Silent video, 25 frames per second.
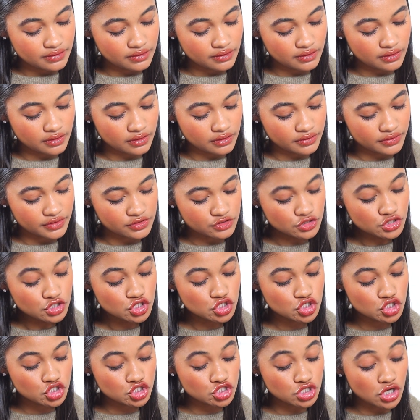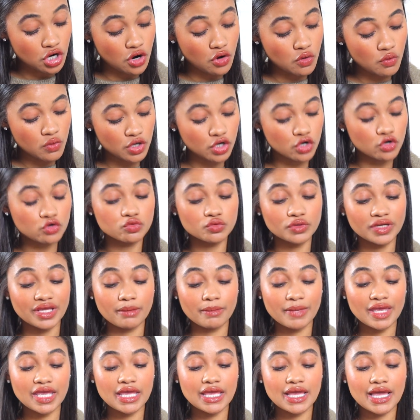Oh, they're just so
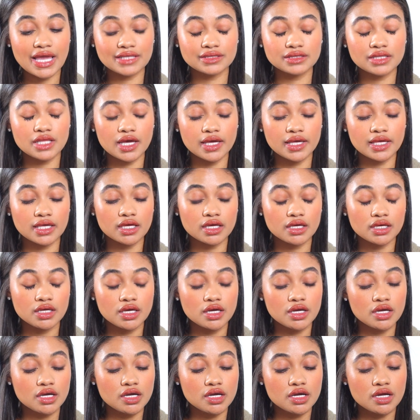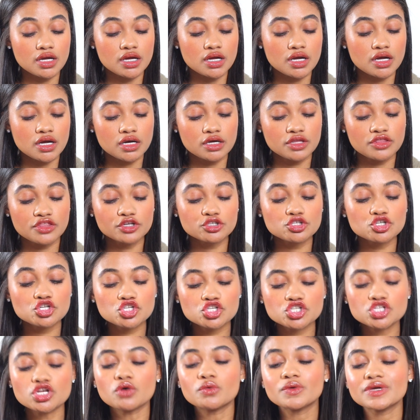creamy and like they're
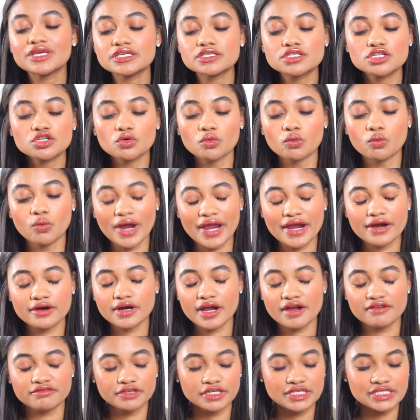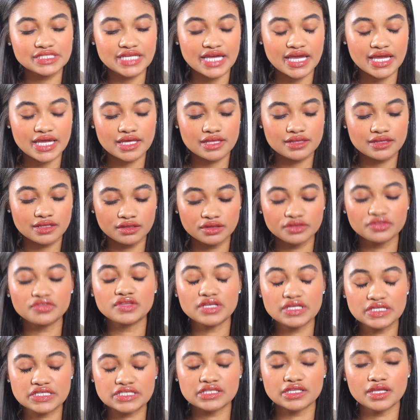just so easy to wear every day, the,
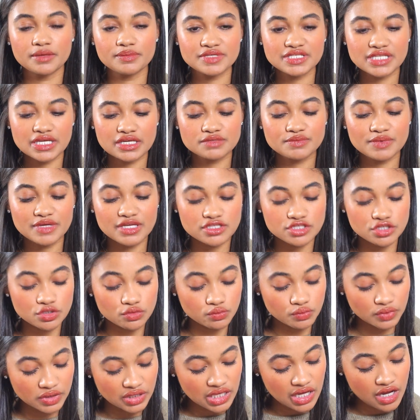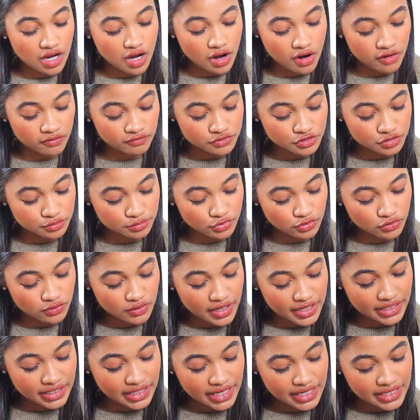these lipsticks, because they're really comfortable.
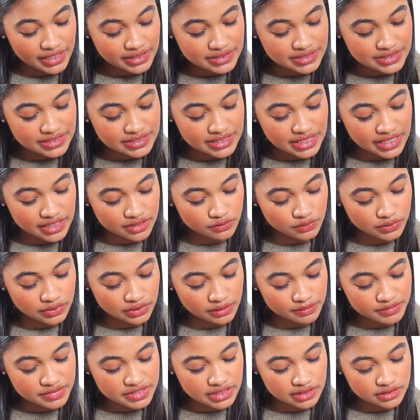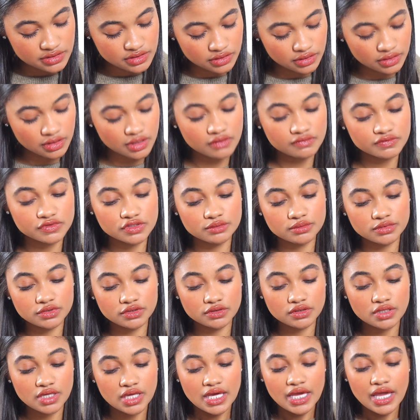can't stand when lipsticks are
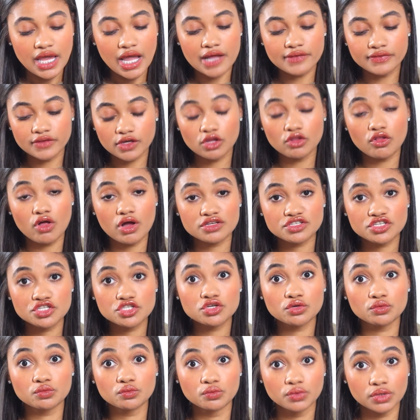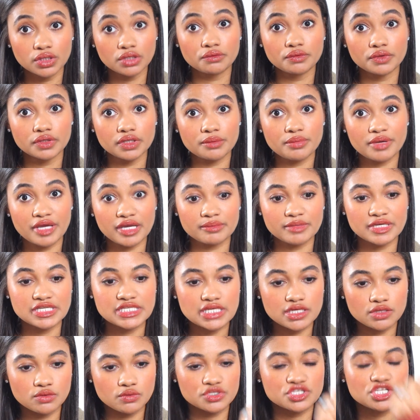uncomfortable. And the glosses are really, really
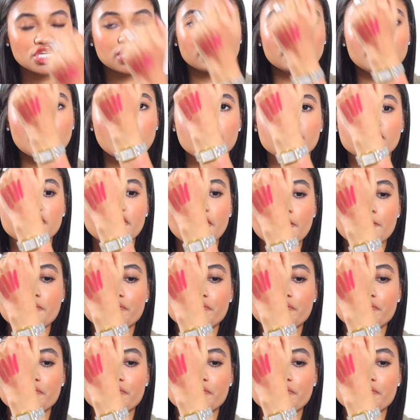pigmented, which I love.